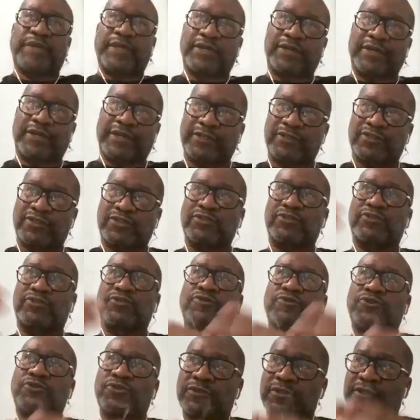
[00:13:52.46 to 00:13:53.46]
bigger
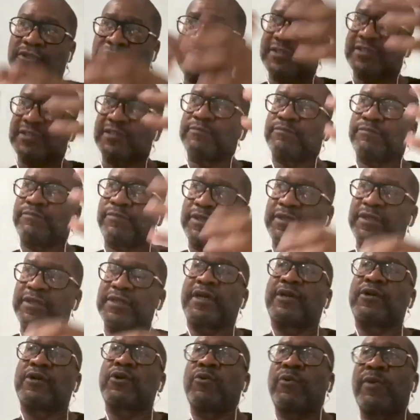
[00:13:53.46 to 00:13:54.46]
institution can
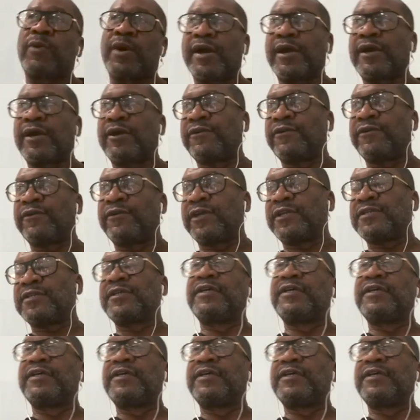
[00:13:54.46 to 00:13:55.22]
simply acquire it.